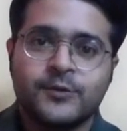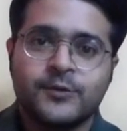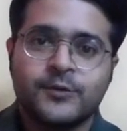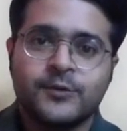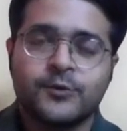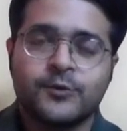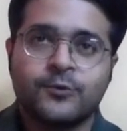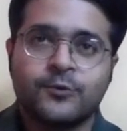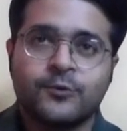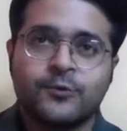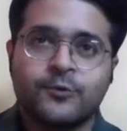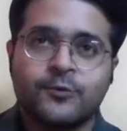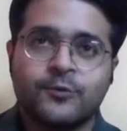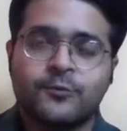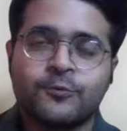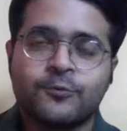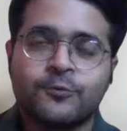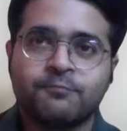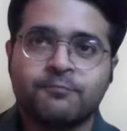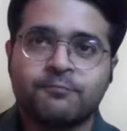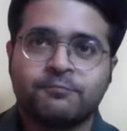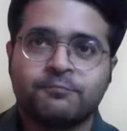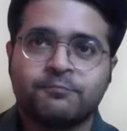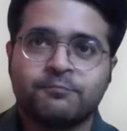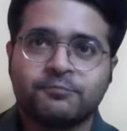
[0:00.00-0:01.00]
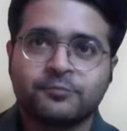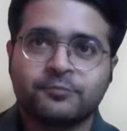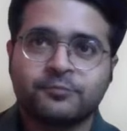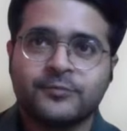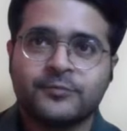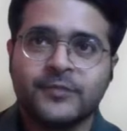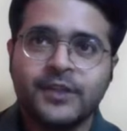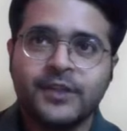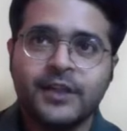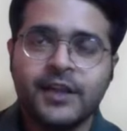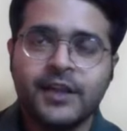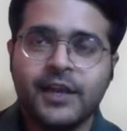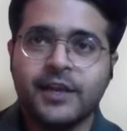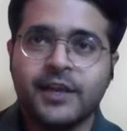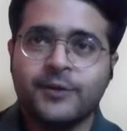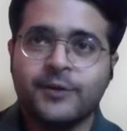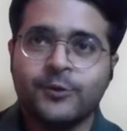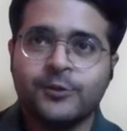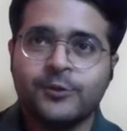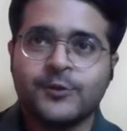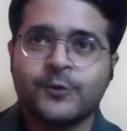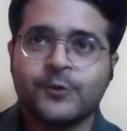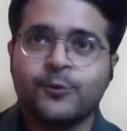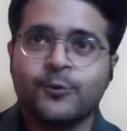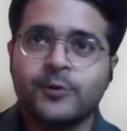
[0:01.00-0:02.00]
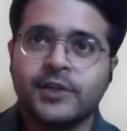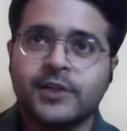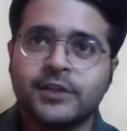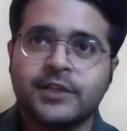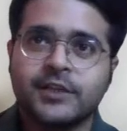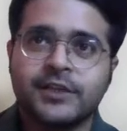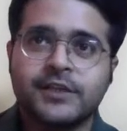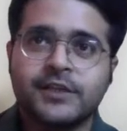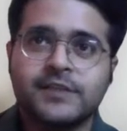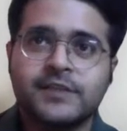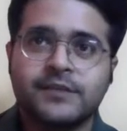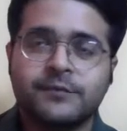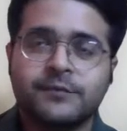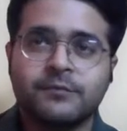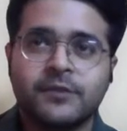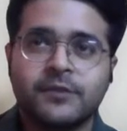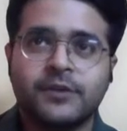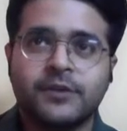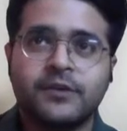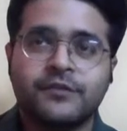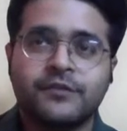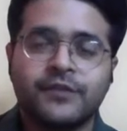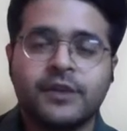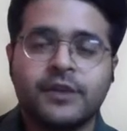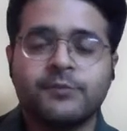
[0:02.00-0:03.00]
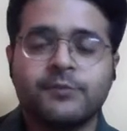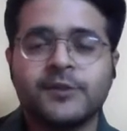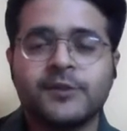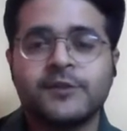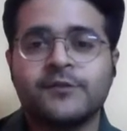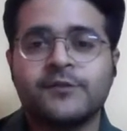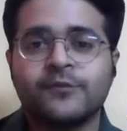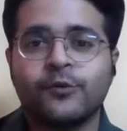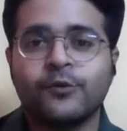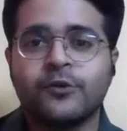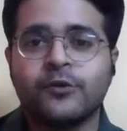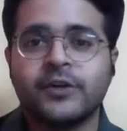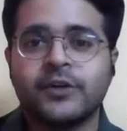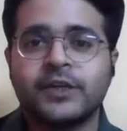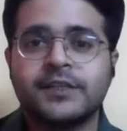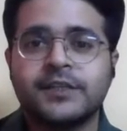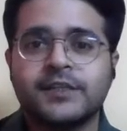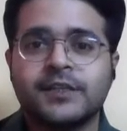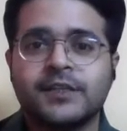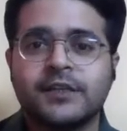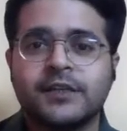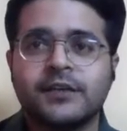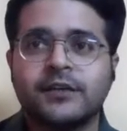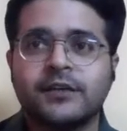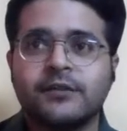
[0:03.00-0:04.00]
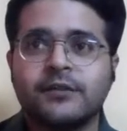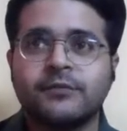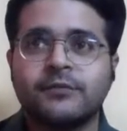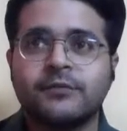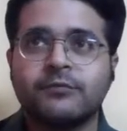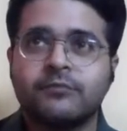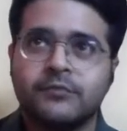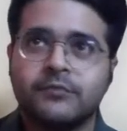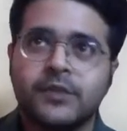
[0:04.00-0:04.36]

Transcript: So and also Kolkata is uh, famous for its uh,